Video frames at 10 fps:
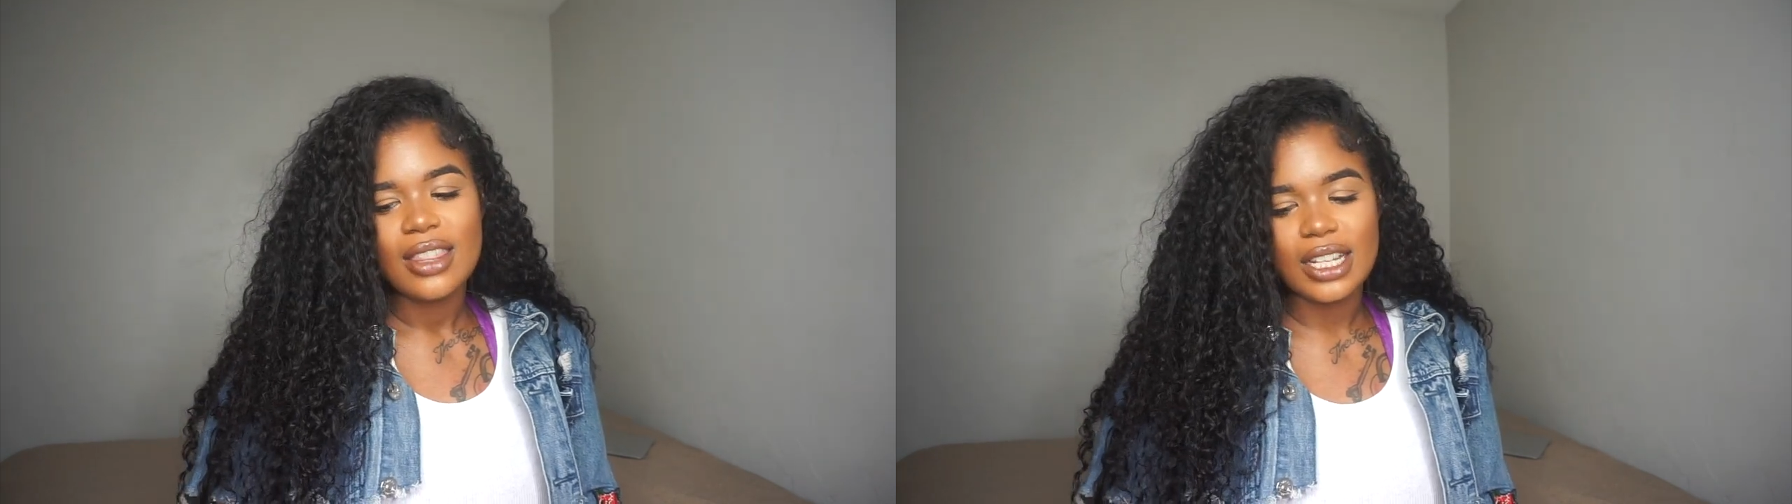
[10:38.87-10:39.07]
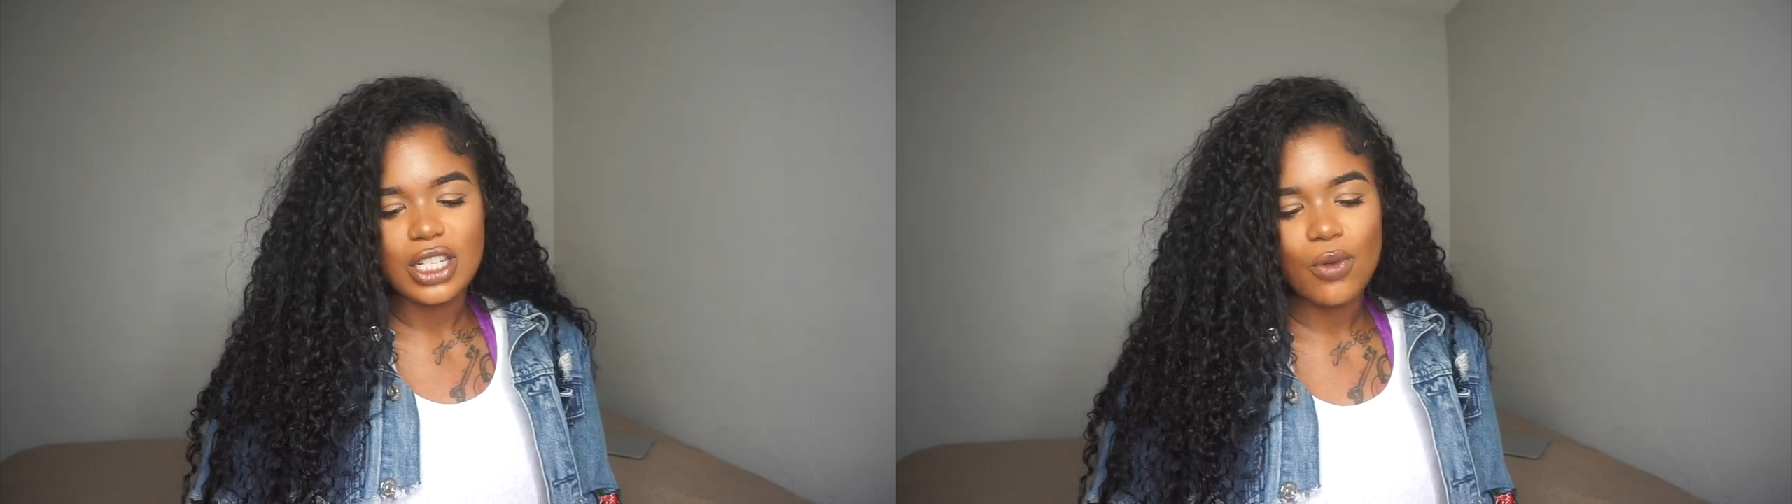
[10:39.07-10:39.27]

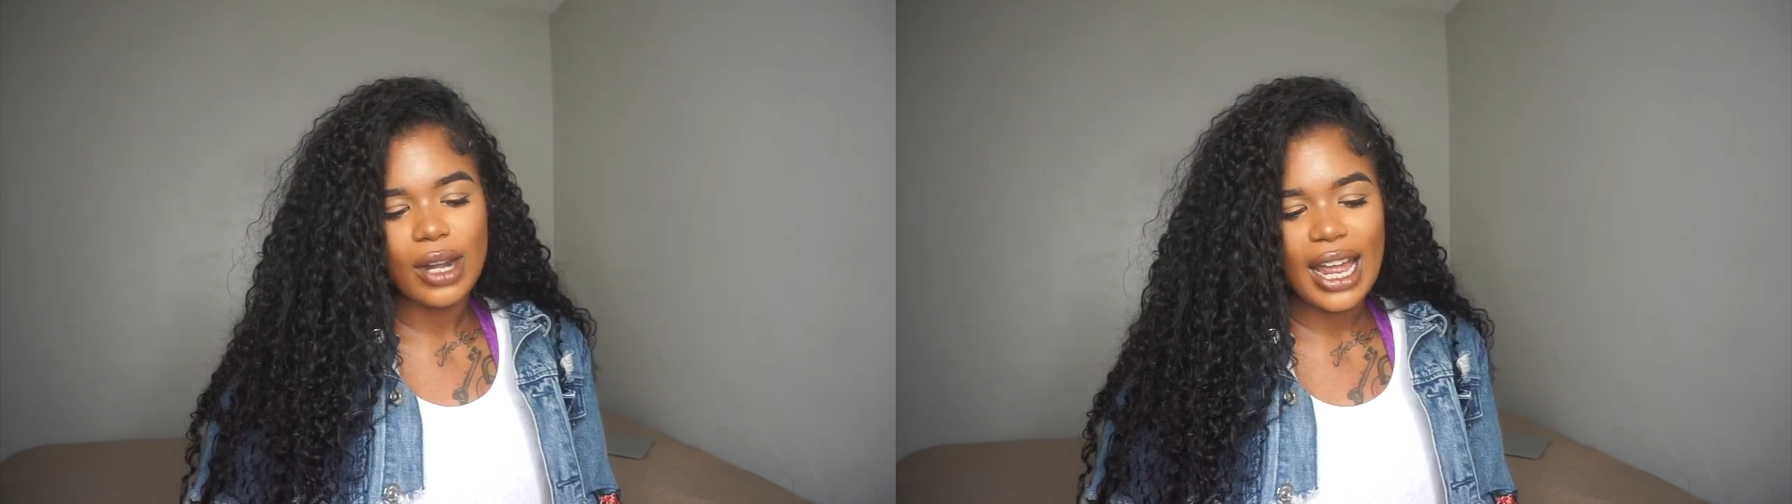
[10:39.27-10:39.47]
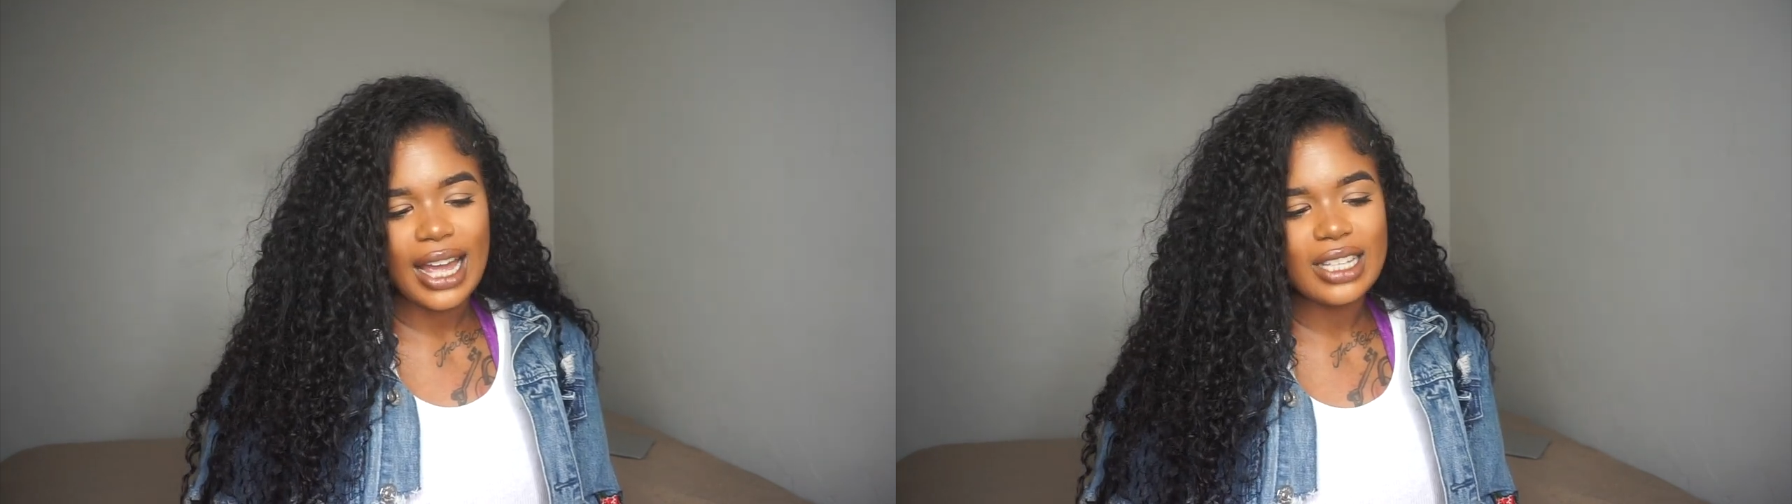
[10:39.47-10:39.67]
that you
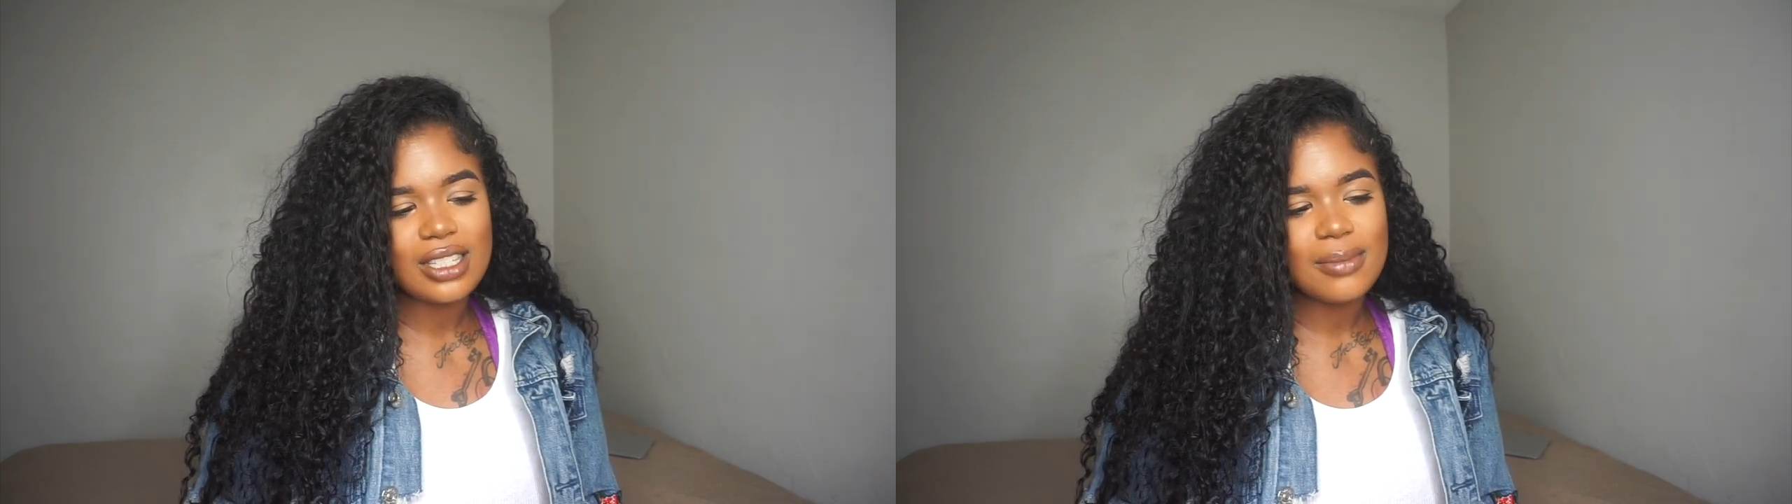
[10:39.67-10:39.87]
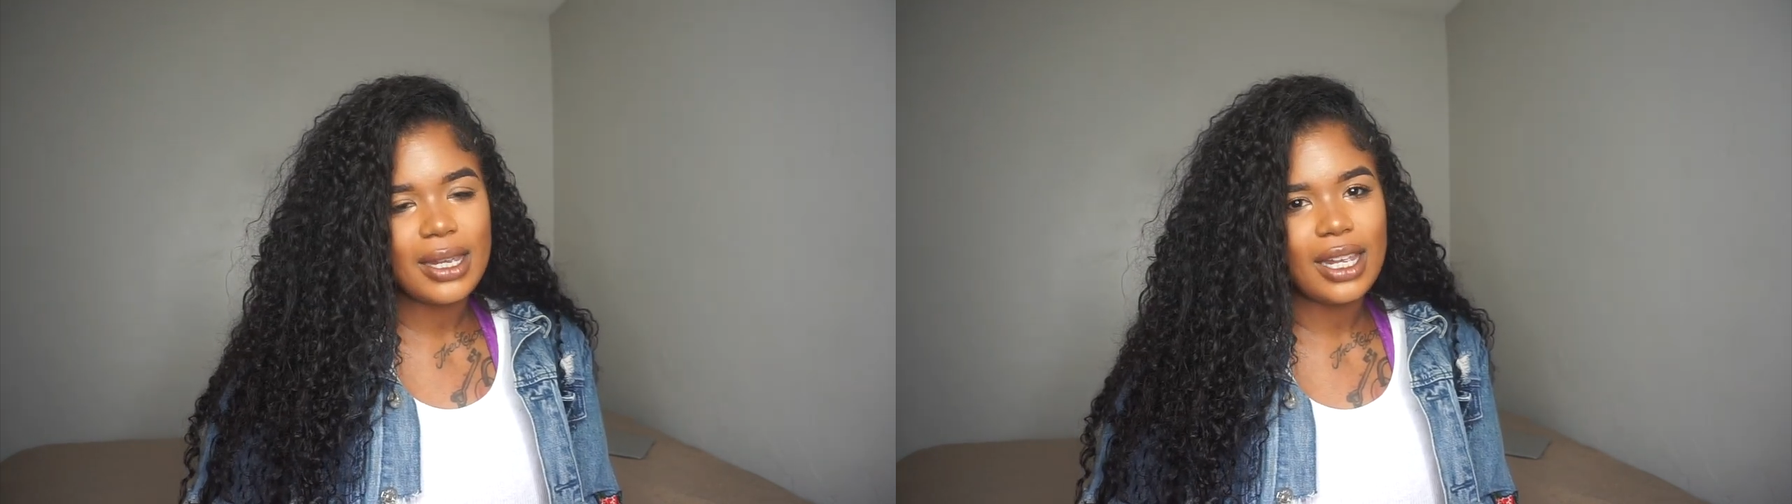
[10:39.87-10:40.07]
want to
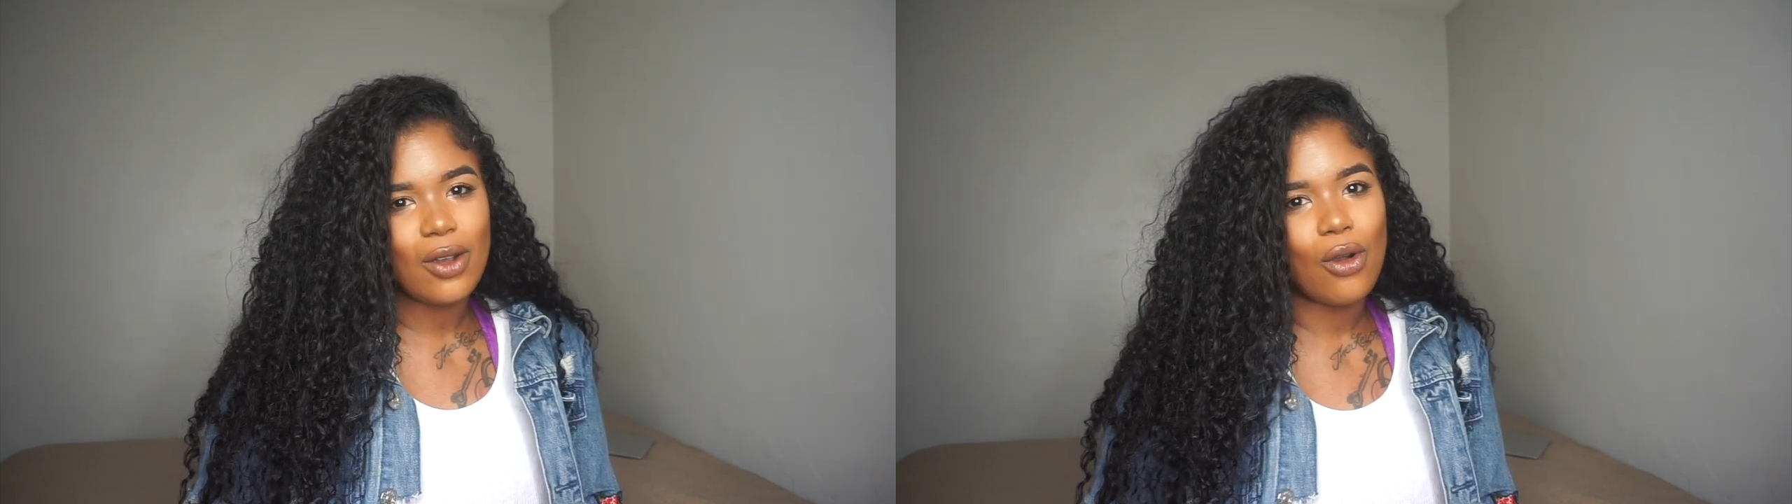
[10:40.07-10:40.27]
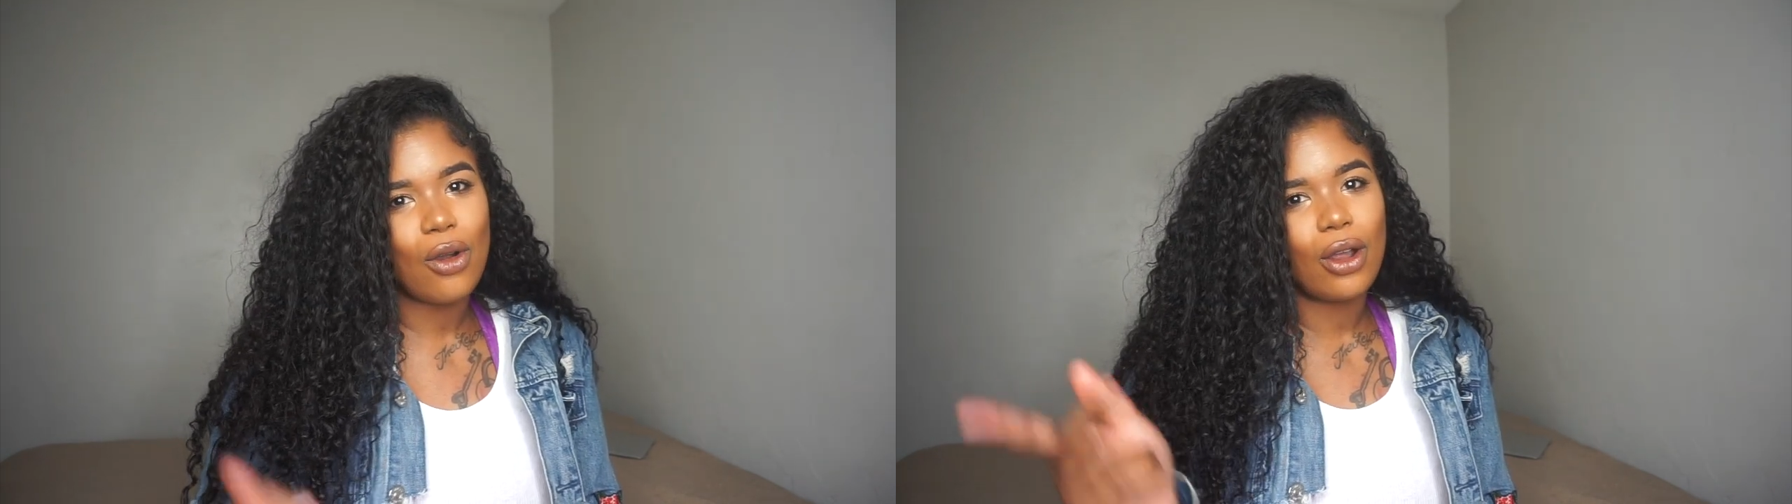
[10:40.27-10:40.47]
ask me
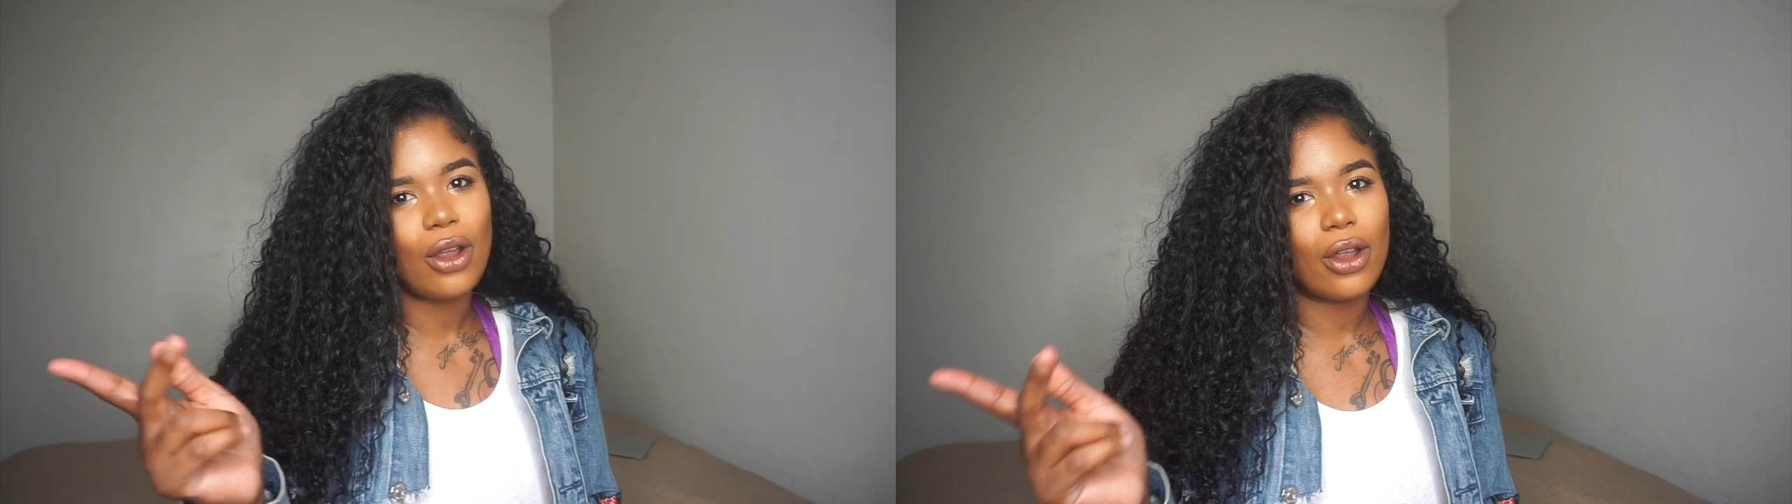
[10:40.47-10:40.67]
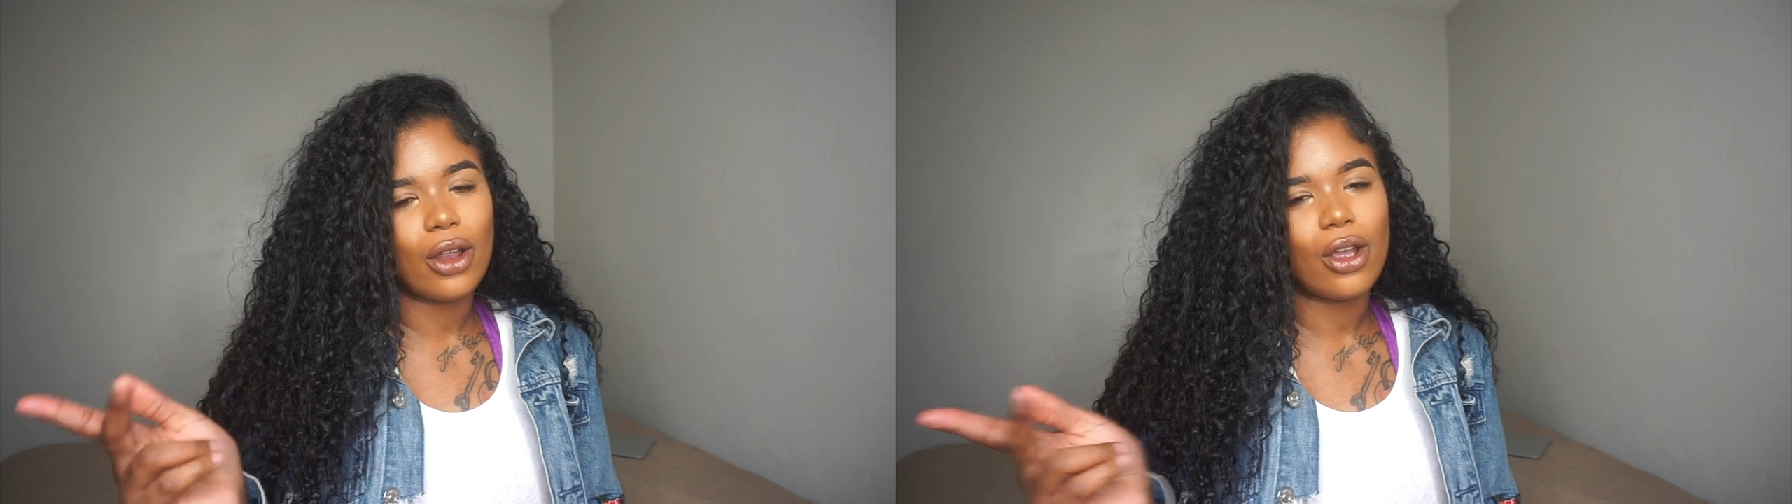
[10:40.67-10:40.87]
or